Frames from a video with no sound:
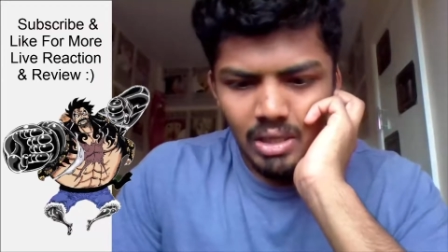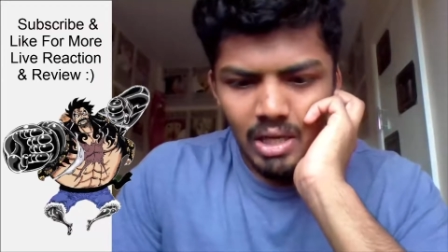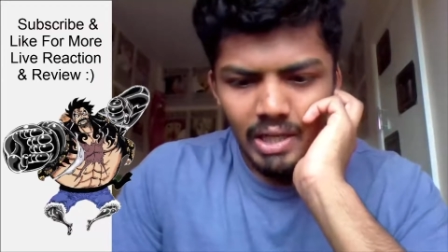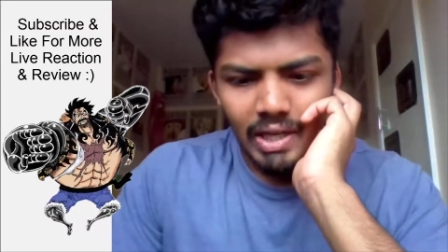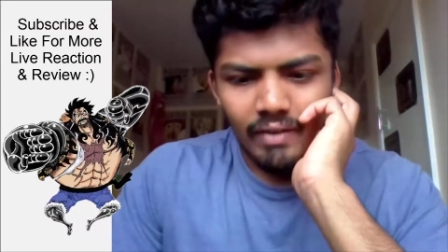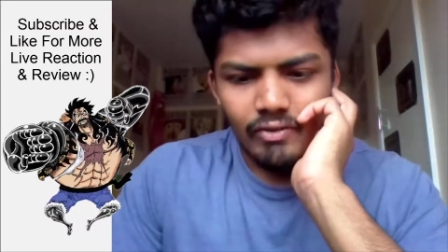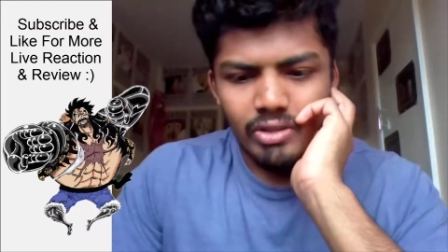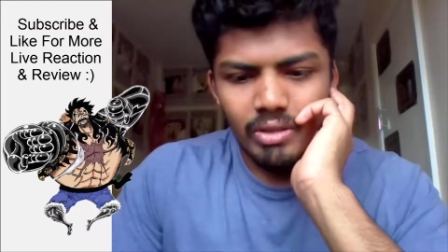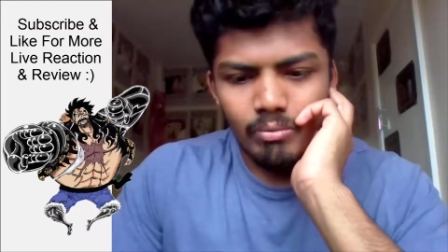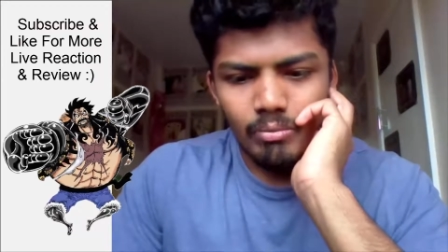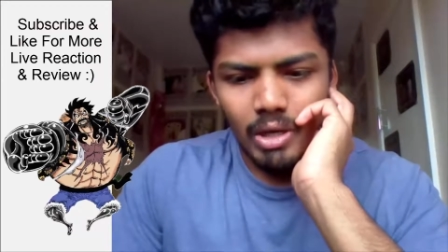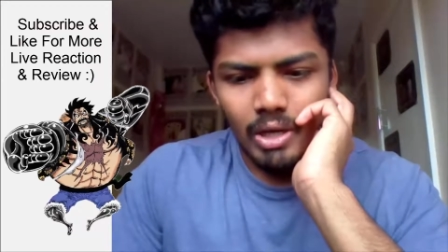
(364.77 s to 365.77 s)
I have
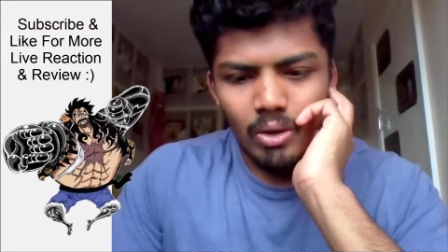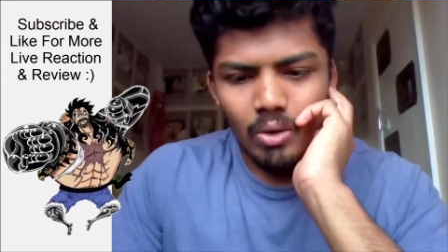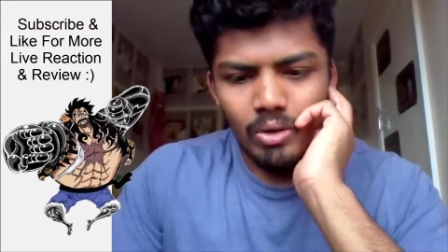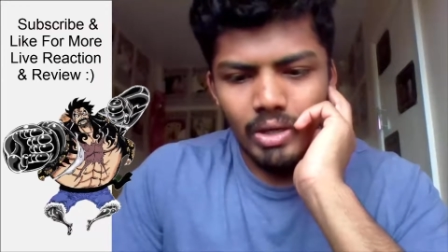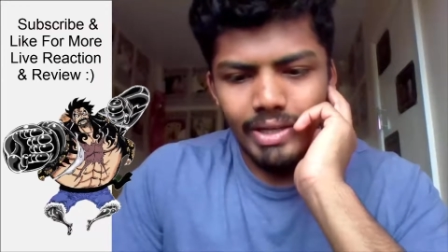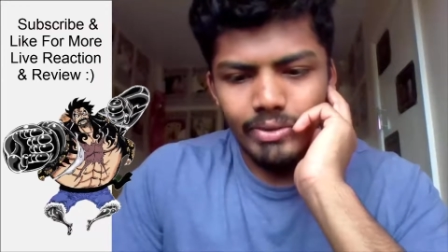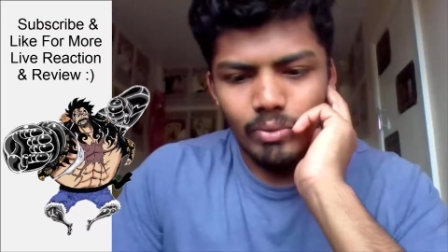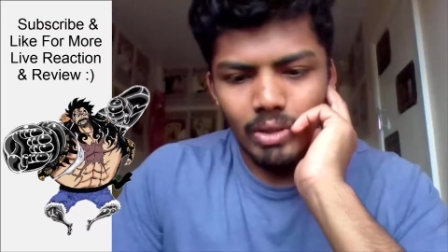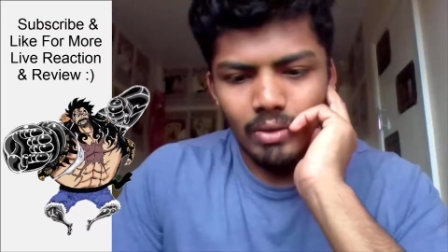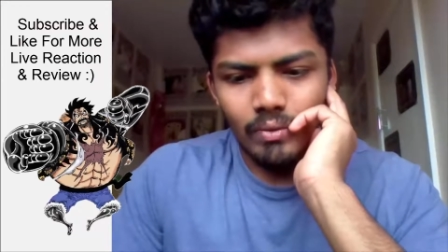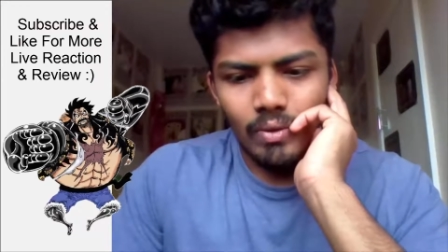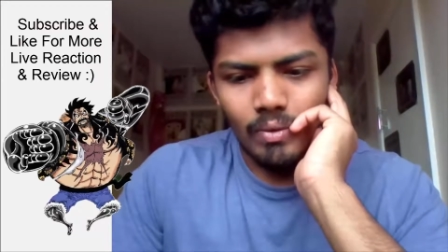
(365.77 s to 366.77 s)
shipped my own as
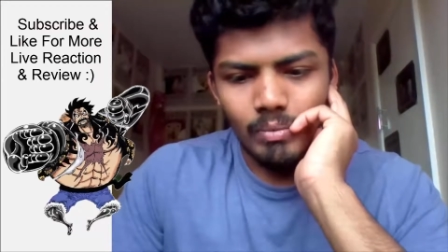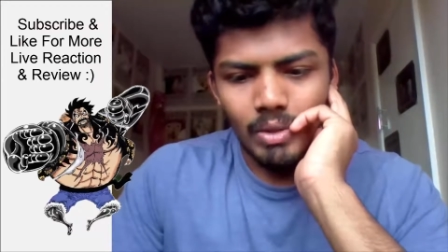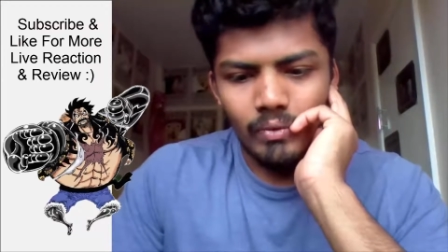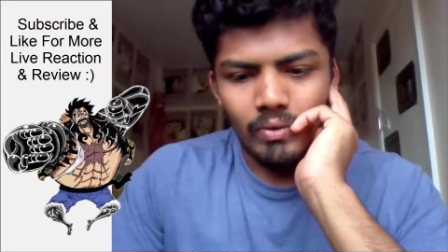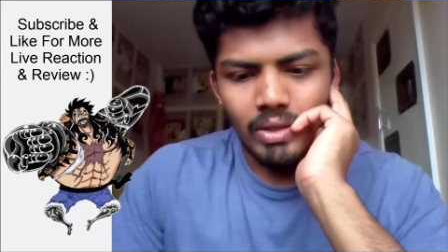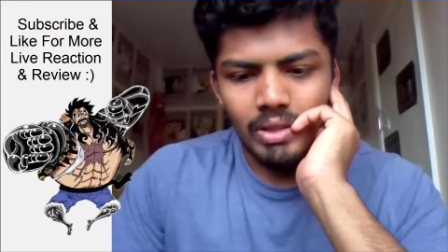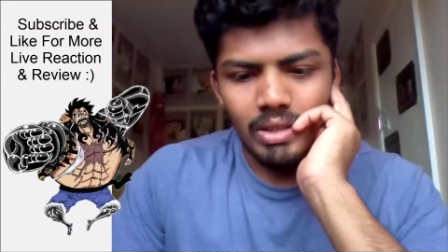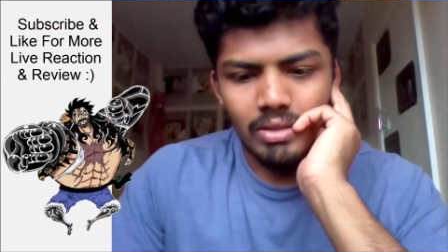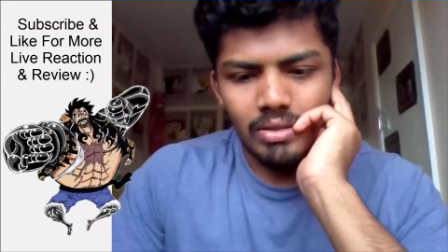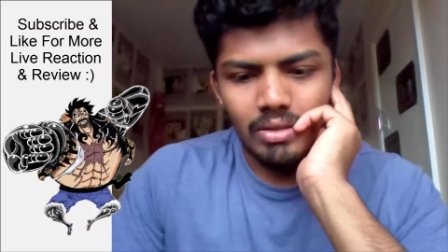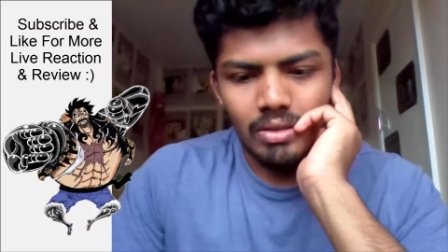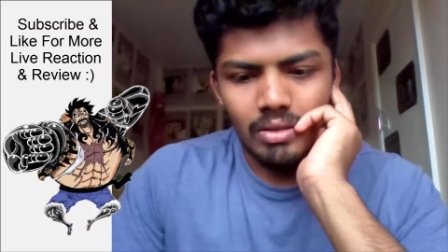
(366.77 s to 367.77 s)
well from the
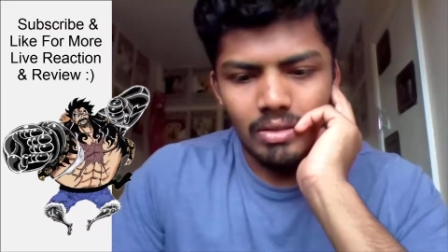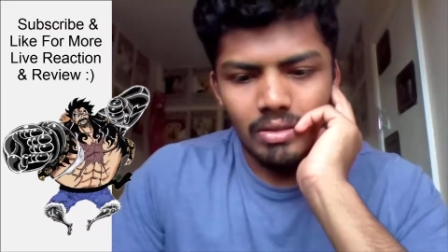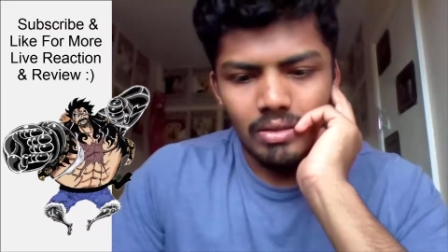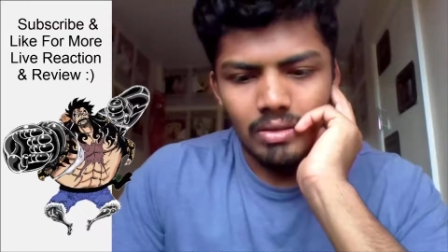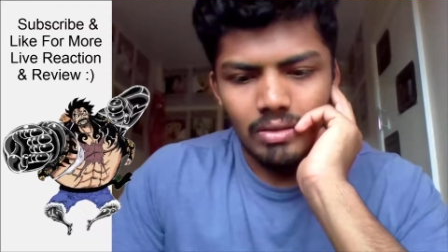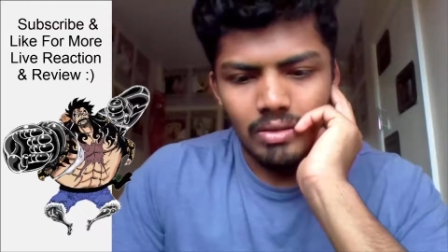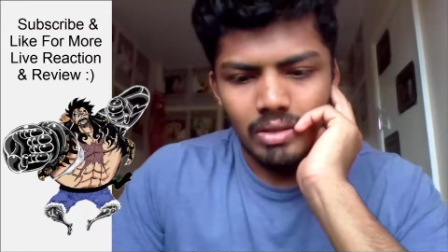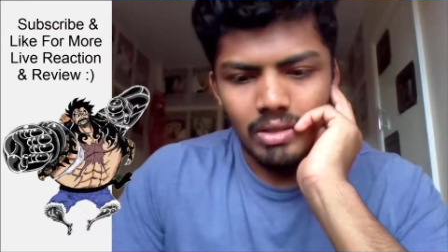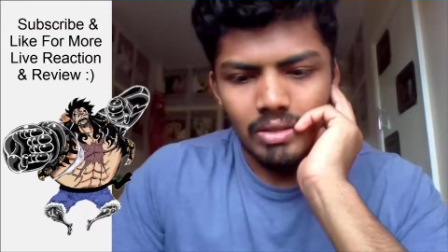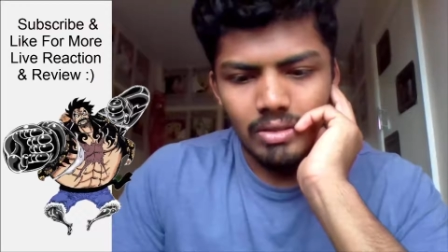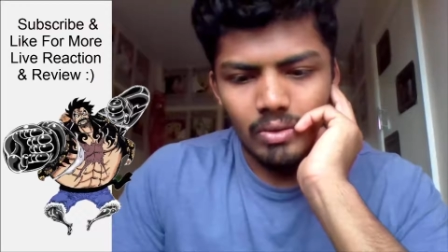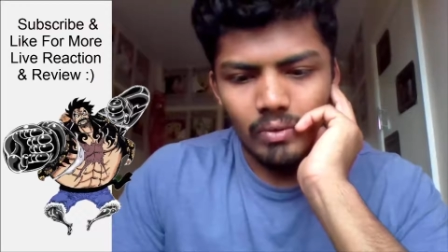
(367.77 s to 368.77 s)
furthest
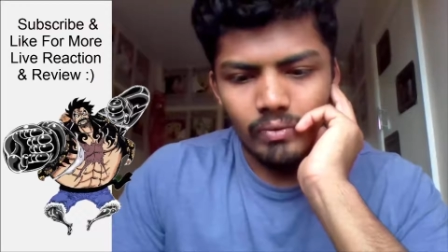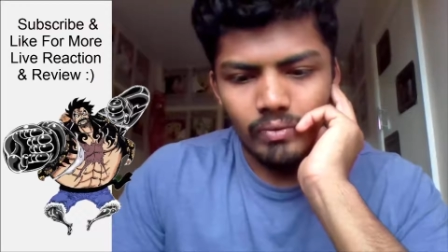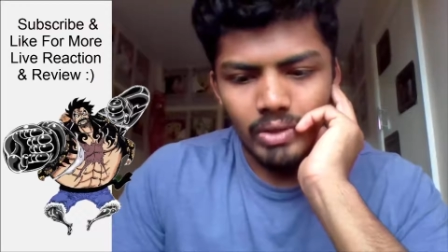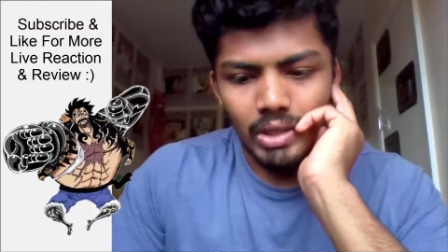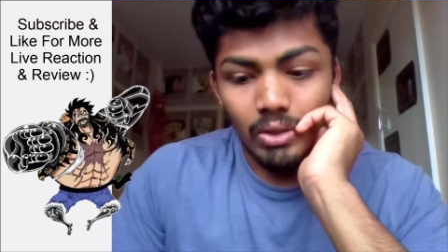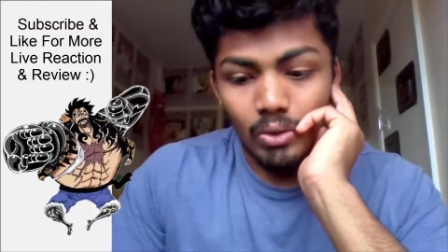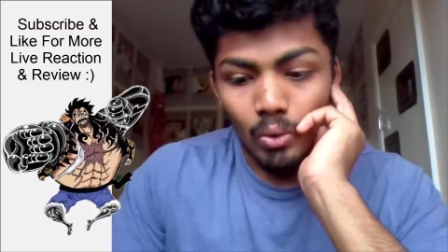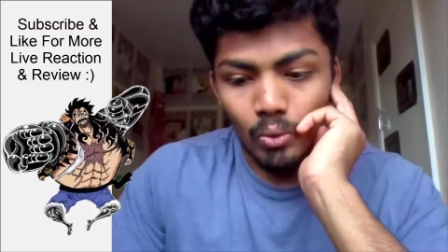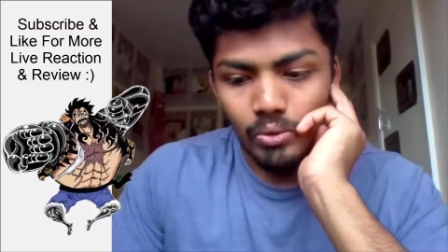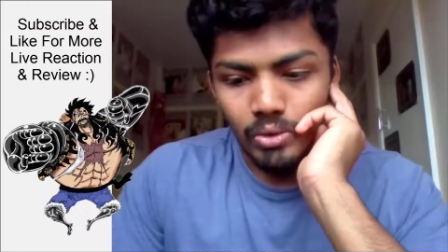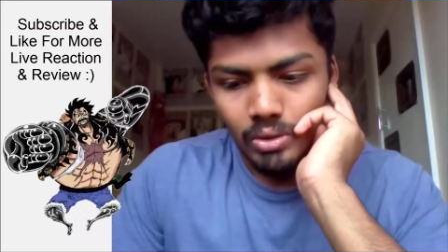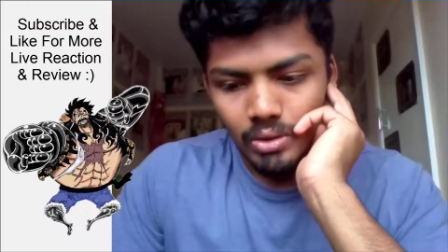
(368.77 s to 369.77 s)
reaches of the
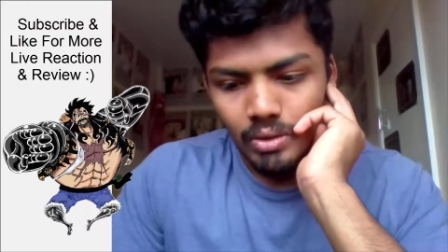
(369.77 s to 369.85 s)
north.